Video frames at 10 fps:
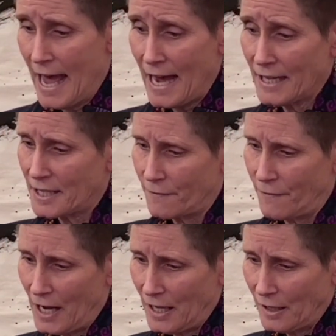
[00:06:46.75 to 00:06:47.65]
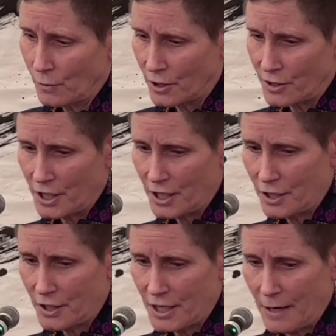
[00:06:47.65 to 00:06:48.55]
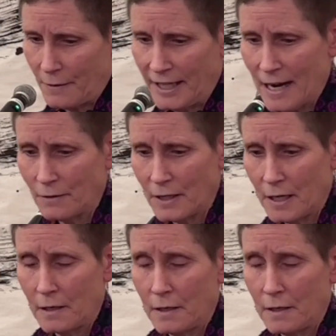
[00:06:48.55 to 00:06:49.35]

as his followers shouted out,